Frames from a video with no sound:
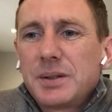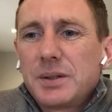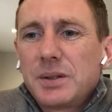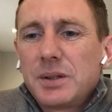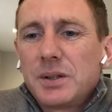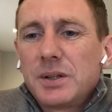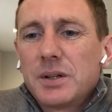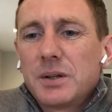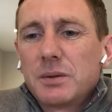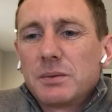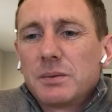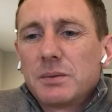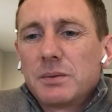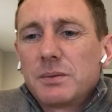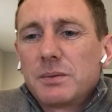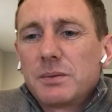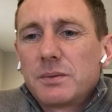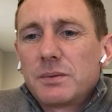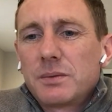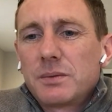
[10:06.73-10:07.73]
you know,
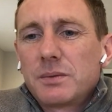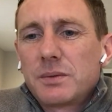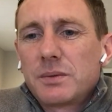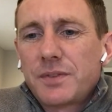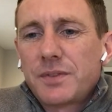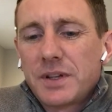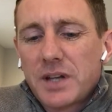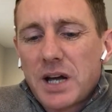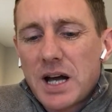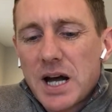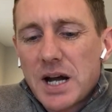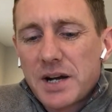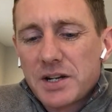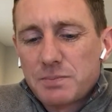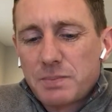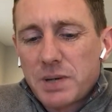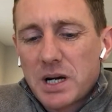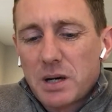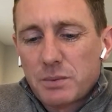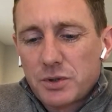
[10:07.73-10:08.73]
I think the
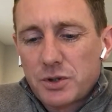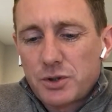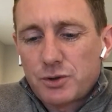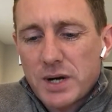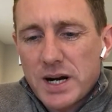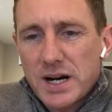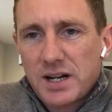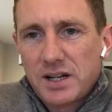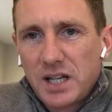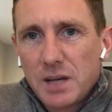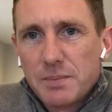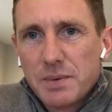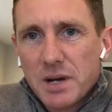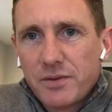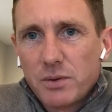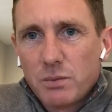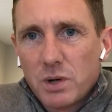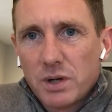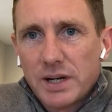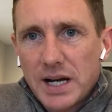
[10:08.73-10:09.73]
hardest part was trying to keep
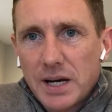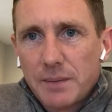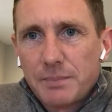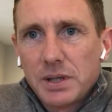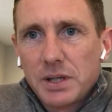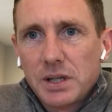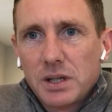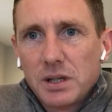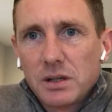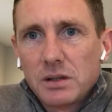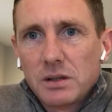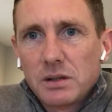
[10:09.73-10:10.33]
everyone happy.